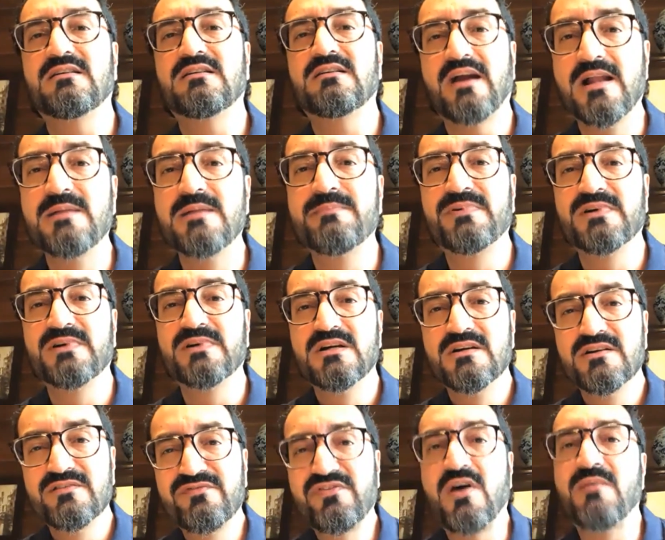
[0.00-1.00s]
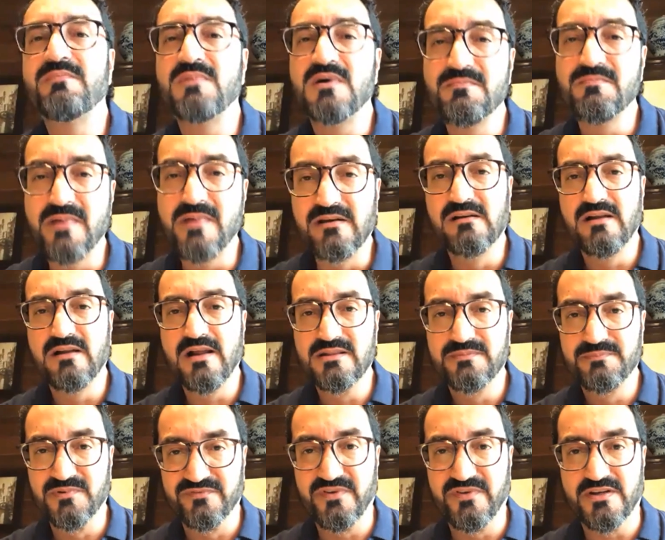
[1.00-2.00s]
help from a mental health
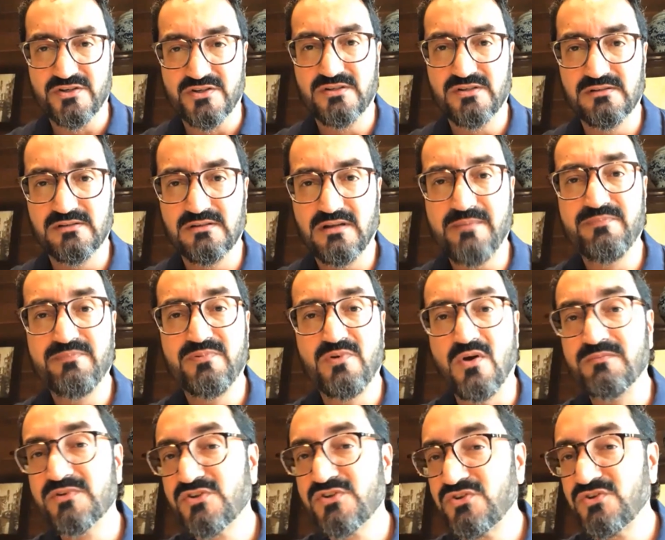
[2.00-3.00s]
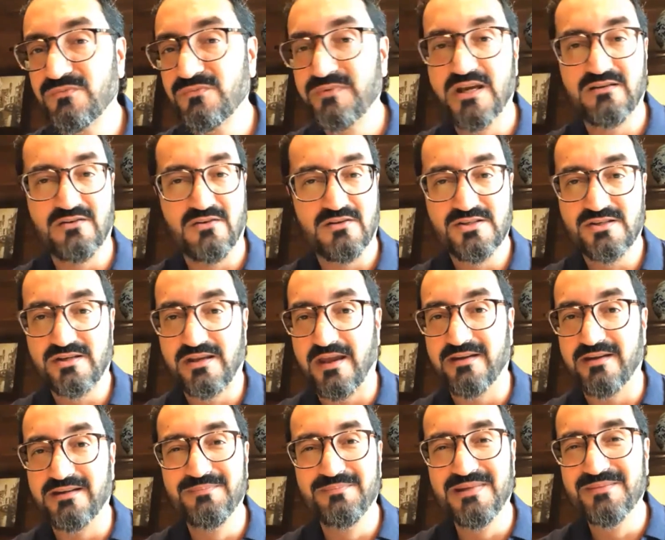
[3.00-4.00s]
professional. I promise you, we are not
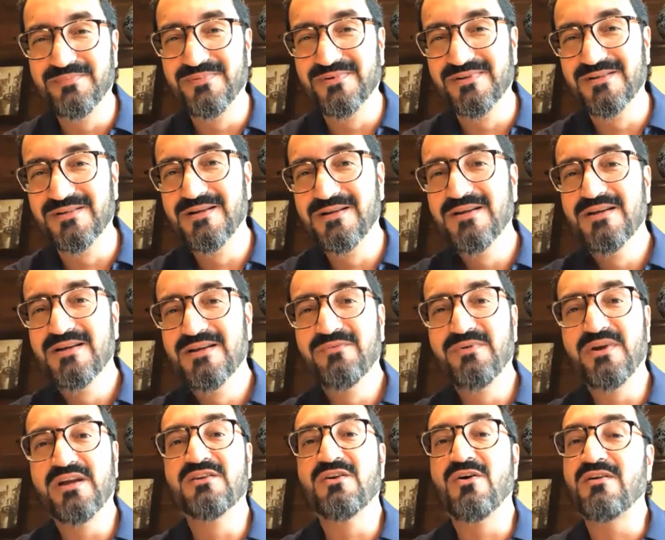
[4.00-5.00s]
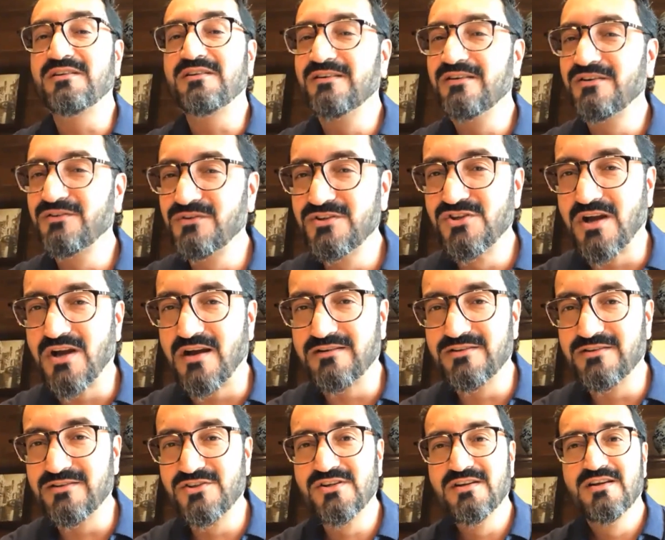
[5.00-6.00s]
scary people. We are not here to judge.